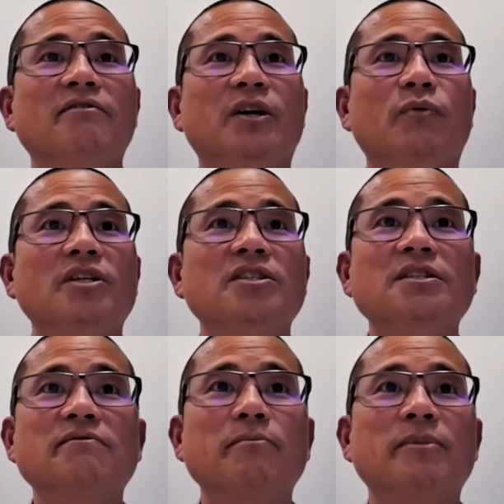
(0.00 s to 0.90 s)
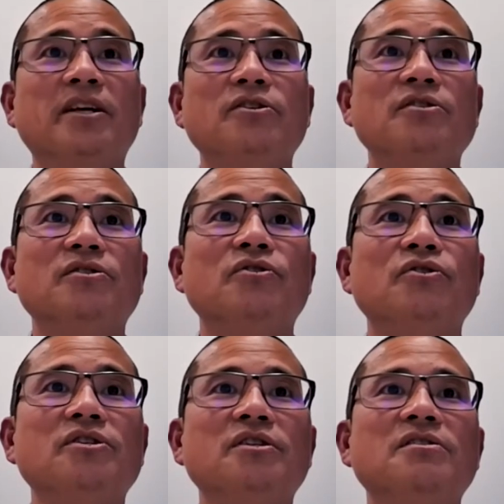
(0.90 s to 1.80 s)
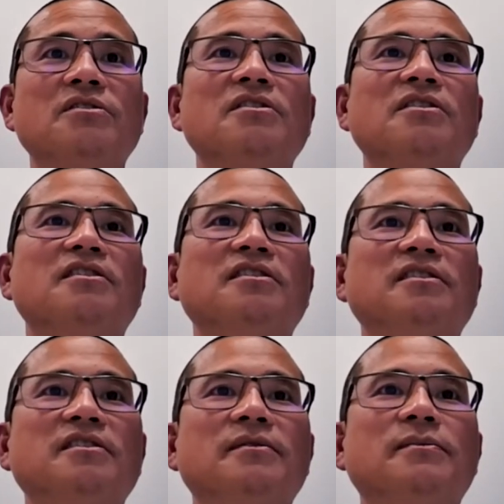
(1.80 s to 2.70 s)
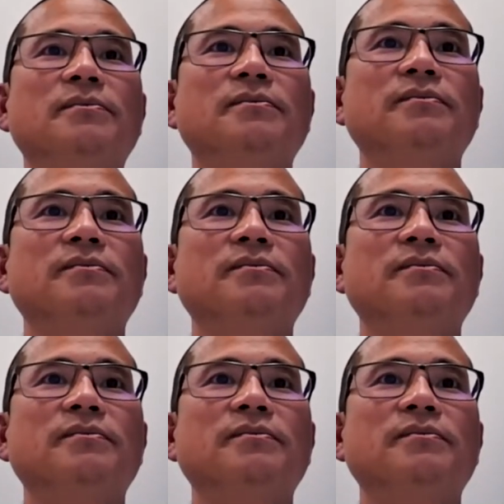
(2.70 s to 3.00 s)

any uh, evaluations from patients or nurses?